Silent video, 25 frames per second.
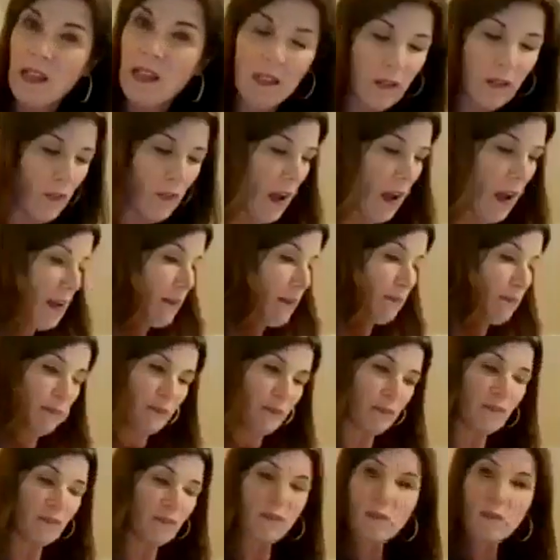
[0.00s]
that's fine.
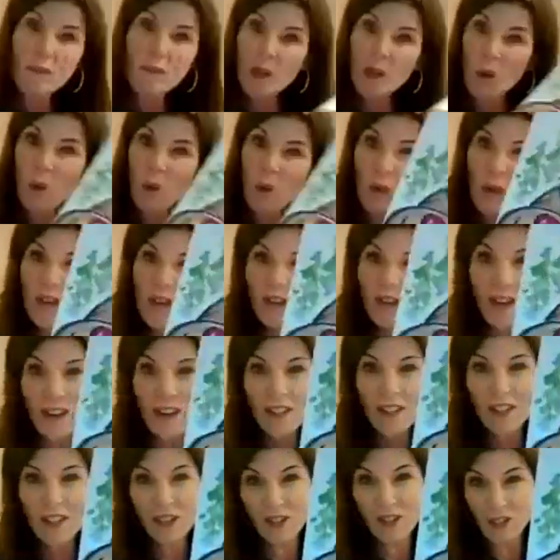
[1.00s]
We are
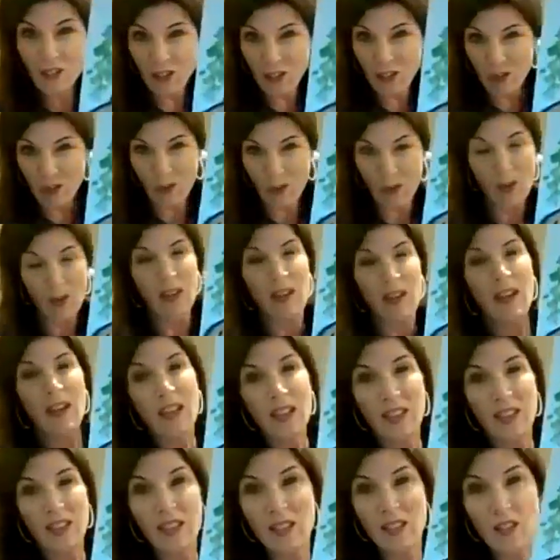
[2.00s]
going to do
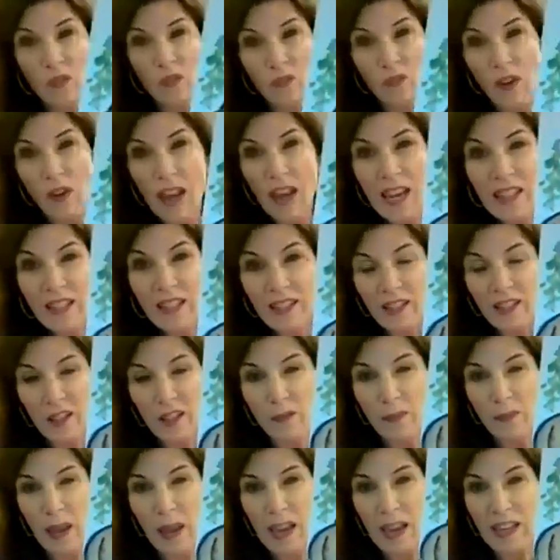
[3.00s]
this
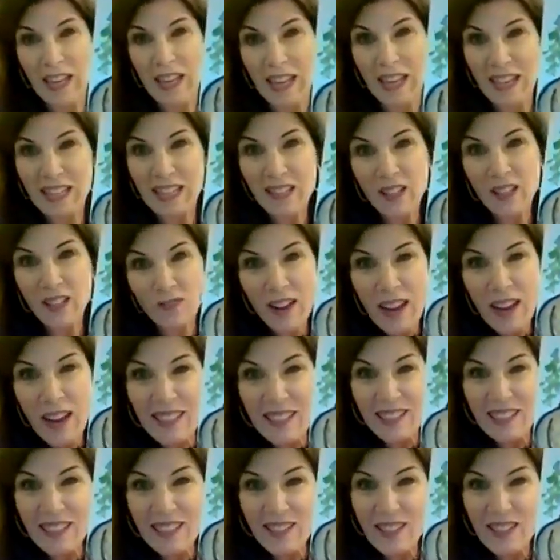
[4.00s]
reindeer painting, and it's a
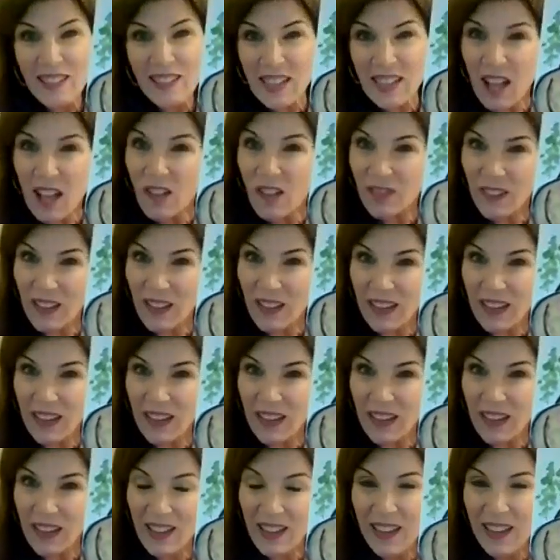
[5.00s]
reindeer selfie.
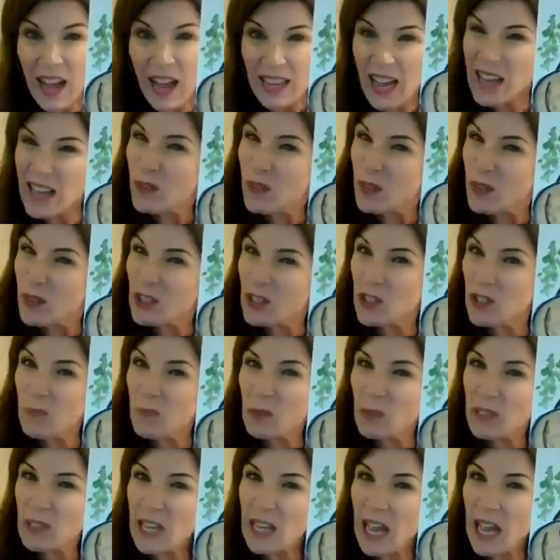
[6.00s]
I kind of want you to
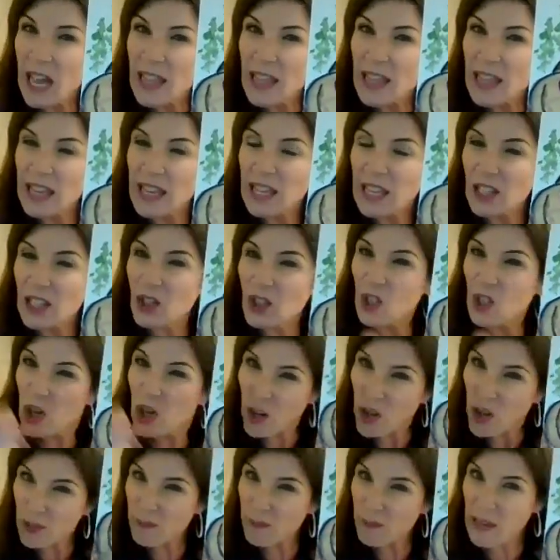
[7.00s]
pretend that he
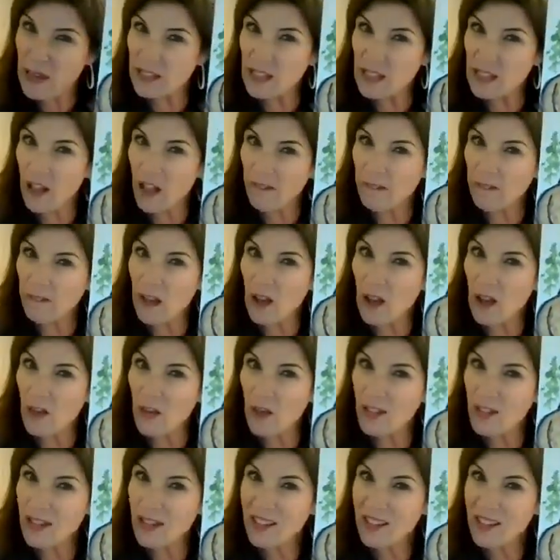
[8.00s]
took my cell phone